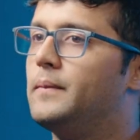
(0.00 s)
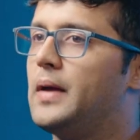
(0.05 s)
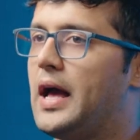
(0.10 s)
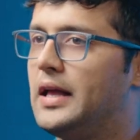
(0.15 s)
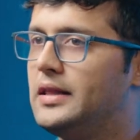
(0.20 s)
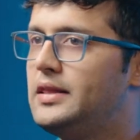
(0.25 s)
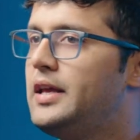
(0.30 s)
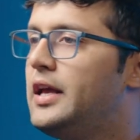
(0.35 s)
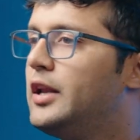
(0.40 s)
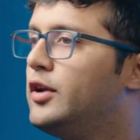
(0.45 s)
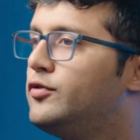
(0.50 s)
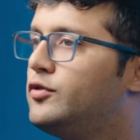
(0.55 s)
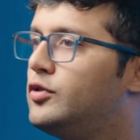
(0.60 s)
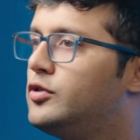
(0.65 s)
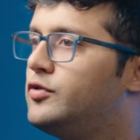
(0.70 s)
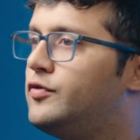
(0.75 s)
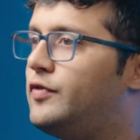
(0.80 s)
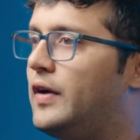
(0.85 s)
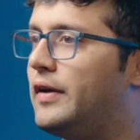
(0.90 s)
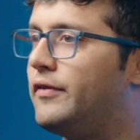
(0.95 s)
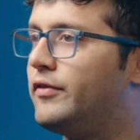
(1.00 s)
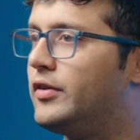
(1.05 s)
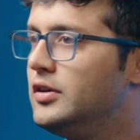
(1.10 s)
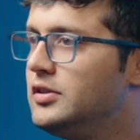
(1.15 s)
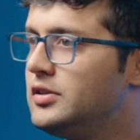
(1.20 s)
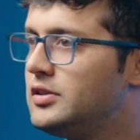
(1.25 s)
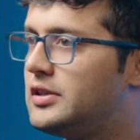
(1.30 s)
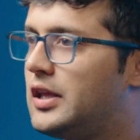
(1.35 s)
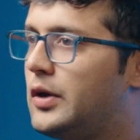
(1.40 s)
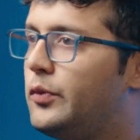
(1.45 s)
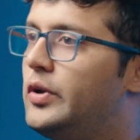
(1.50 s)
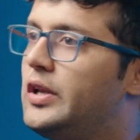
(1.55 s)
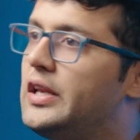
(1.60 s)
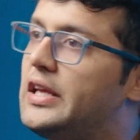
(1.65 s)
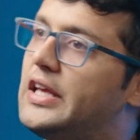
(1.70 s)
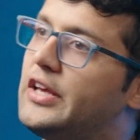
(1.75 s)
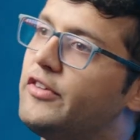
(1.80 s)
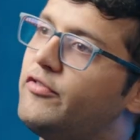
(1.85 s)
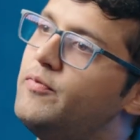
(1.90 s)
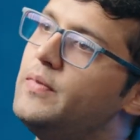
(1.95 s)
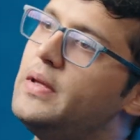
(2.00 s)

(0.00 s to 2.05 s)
at the end of those 5 years, they will give